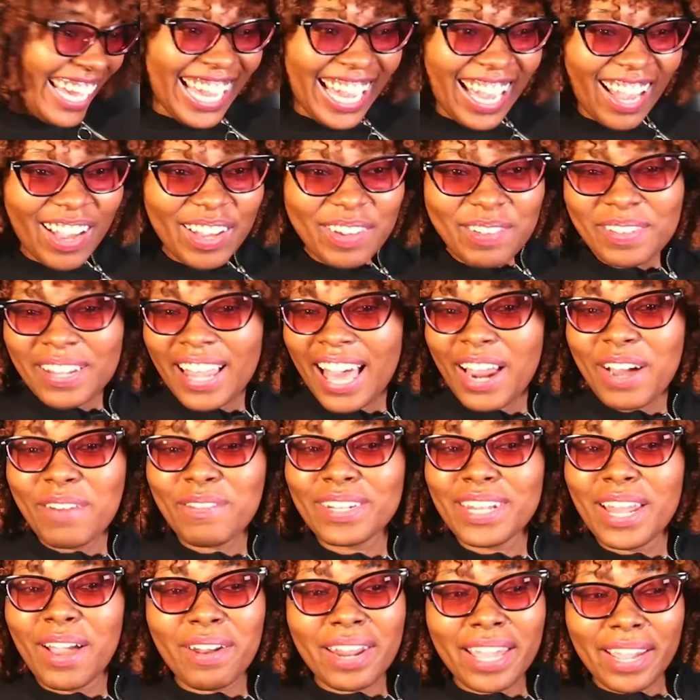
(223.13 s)
I
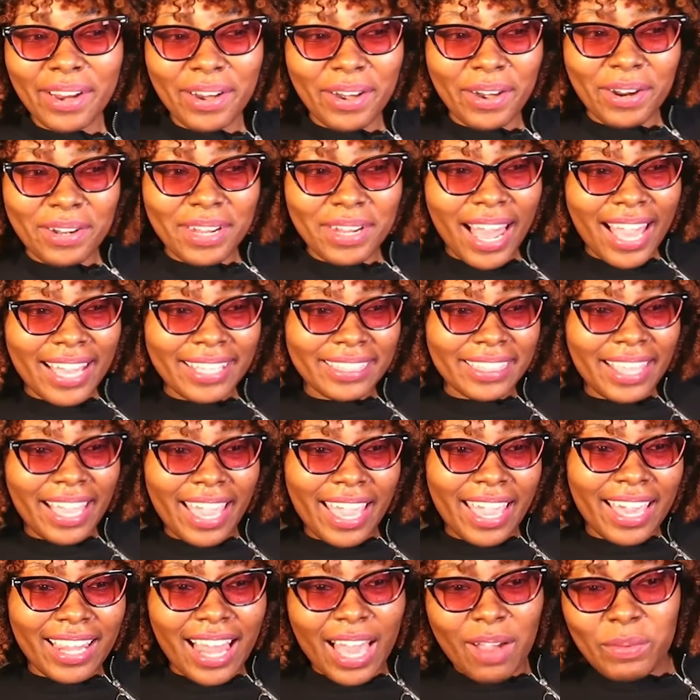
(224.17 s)
am gonna know that girl like
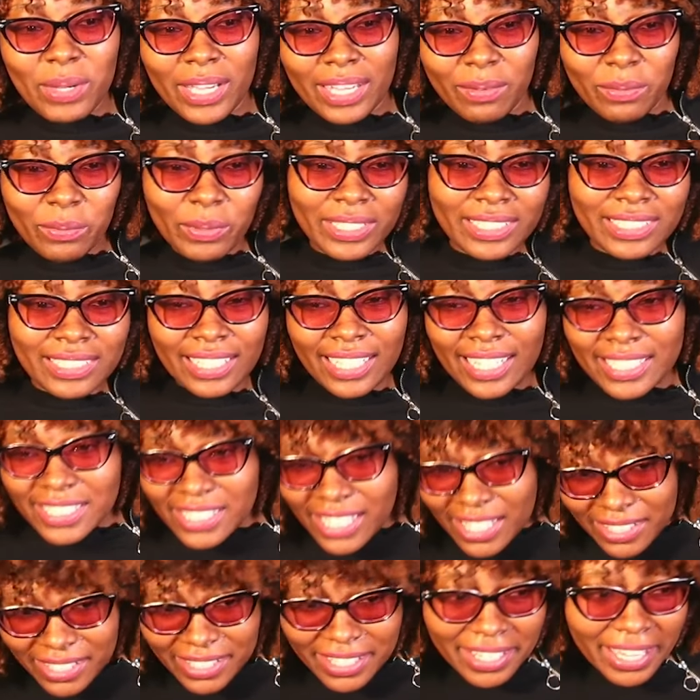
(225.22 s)
that. Like we we see each
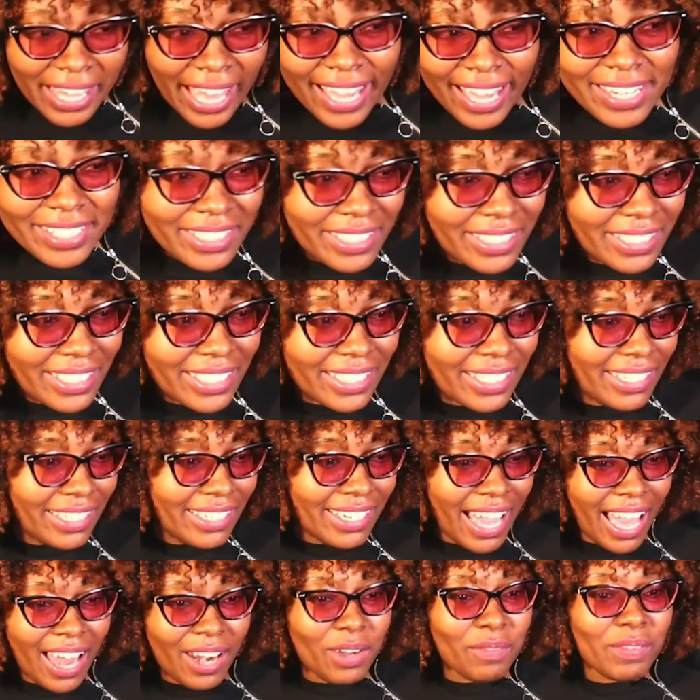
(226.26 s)
other
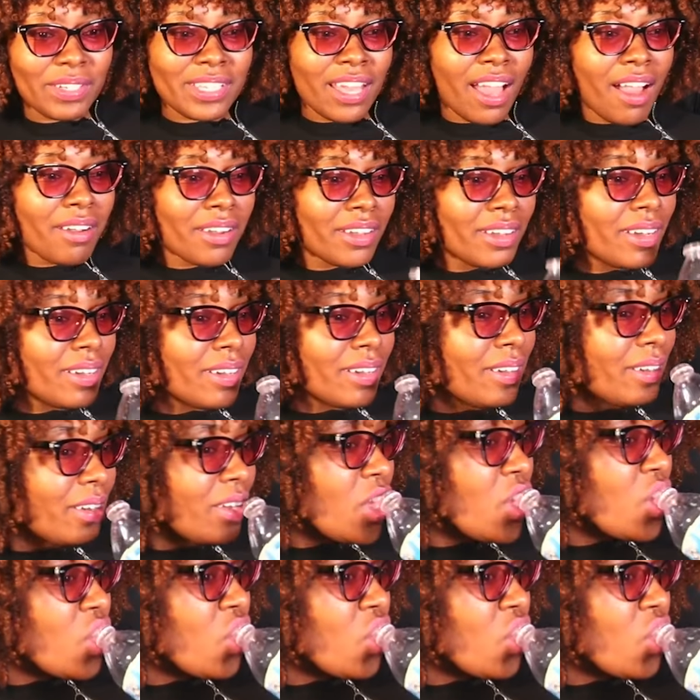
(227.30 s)
occasionally. I don't want to talk to her.